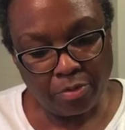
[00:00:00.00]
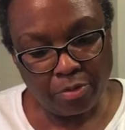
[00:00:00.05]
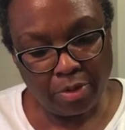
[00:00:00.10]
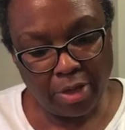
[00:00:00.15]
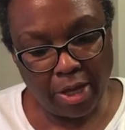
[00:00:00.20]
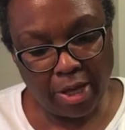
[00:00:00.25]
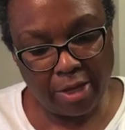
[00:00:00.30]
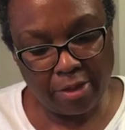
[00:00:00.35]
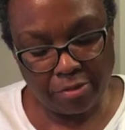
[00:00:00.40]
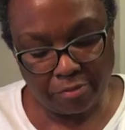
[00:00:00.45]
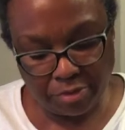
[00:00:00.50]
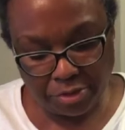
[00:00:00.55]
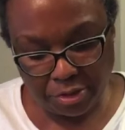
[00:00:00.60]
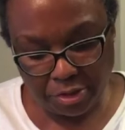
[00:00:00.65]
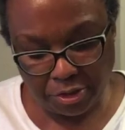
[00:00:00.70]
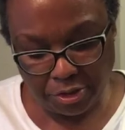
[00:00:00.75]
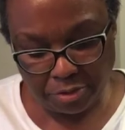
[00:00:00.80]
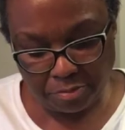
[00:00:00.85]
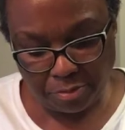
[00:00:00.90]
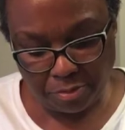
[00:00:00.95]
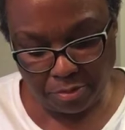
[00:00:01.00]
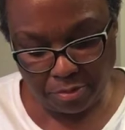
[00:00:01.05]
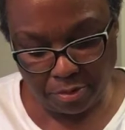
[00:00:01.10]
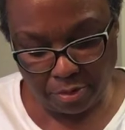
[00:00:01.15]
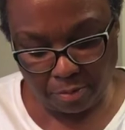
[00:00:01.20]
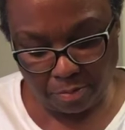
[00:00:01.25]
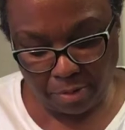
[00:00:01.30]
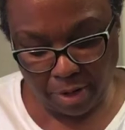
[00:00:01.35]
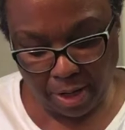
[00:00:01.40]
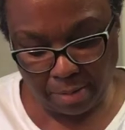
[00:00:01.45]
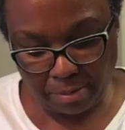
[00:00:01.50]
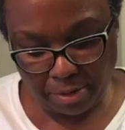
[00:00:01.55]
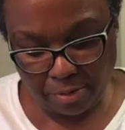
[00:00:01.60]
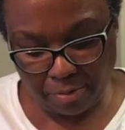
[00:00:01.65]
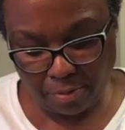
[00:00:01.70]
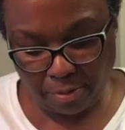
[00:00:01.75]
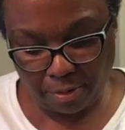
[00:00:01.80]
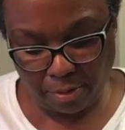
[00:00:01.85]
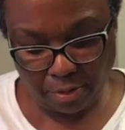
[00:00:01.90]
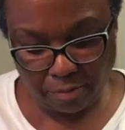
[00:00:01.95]
1/8 of a teaspoon, or probably
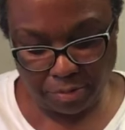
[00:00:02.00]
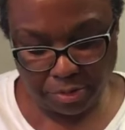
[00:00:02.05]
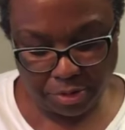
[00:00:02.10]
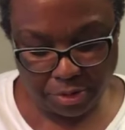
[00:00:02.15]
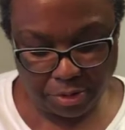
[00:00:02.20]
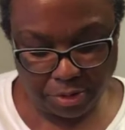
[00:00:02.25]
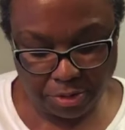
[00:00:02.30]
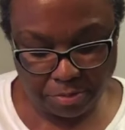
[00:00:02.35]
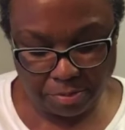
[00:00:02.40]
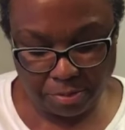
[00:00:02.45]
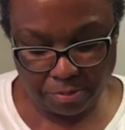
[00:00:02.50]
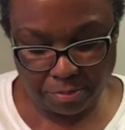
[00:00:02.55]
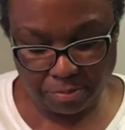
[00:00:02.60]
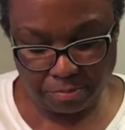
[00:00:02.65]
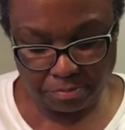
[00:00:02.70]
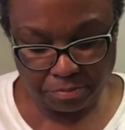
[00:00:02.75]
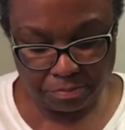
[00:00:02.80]
1/4 of a teaspoon.